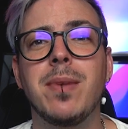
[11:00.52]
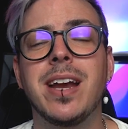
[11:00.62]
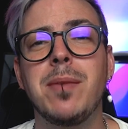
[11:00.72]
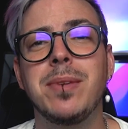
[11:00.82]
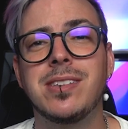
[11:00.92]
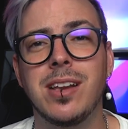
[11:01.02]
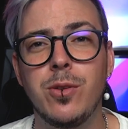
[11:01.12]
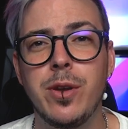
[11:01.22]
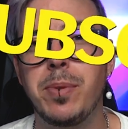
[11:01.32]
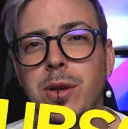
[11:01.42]
My name is
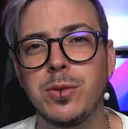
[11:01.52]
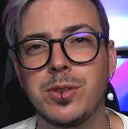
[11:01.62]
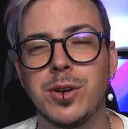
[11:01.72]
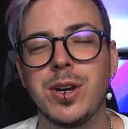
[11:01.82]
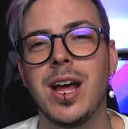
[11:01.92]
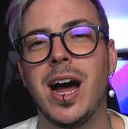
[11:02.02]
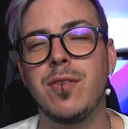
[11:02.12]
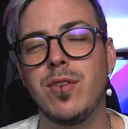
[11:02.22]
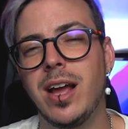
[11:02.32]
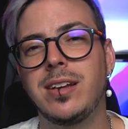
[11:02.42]
Lui Piluso, and
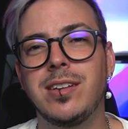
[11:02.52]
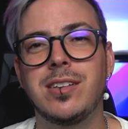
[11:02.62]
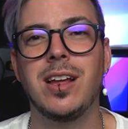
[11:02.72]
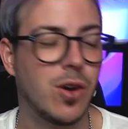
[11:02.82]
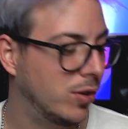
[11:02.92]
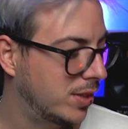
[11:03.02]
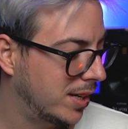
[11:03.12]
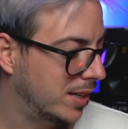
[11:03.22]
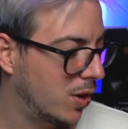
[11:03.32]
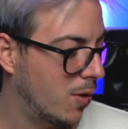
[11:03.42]
if you like this
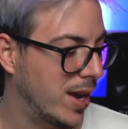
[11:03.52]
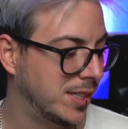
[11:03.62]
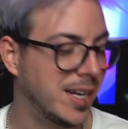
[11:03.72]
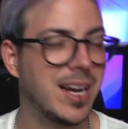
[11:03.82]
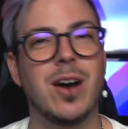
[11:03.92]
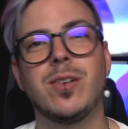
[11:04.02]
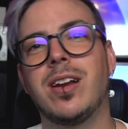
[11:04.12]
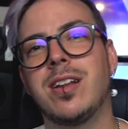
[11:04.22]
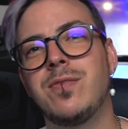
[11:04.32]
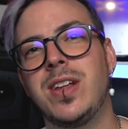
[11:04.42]
content, go and check out
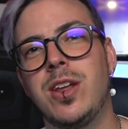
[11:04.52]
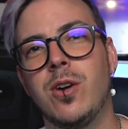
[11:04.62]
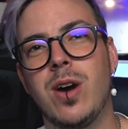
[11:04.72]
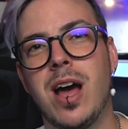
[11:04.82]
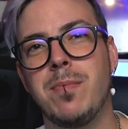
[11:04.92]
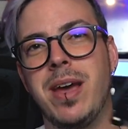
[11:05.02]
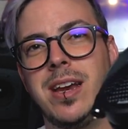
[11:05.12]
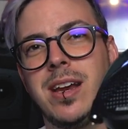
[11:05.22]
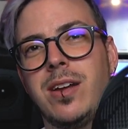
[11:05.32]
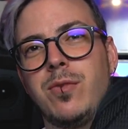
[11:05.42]
the video I
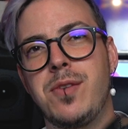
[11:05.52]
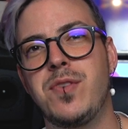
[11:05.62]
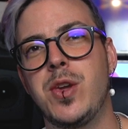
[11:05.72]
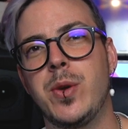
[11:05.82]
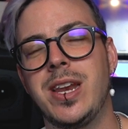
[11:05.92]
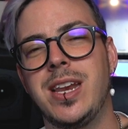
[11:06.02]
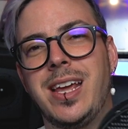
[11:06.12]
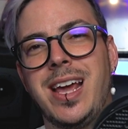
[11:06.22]
made reviewing the